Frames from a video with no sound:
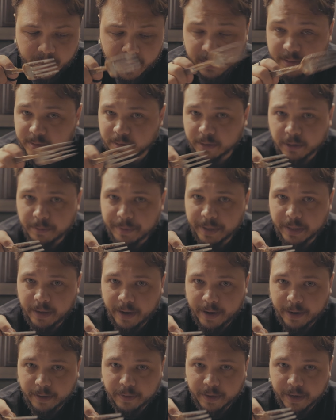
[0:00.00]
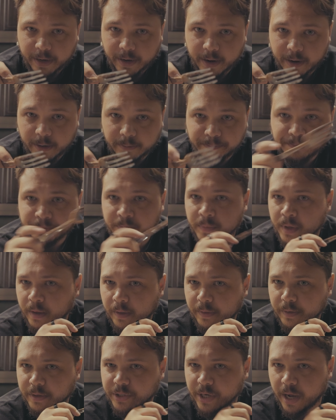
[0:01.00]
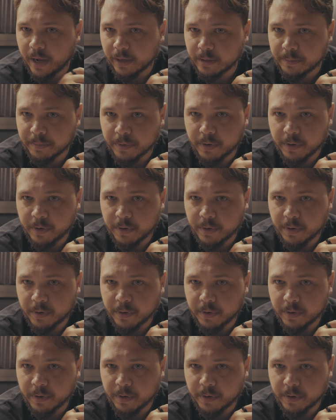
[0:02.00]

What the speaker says: It's a little bit like the chocolate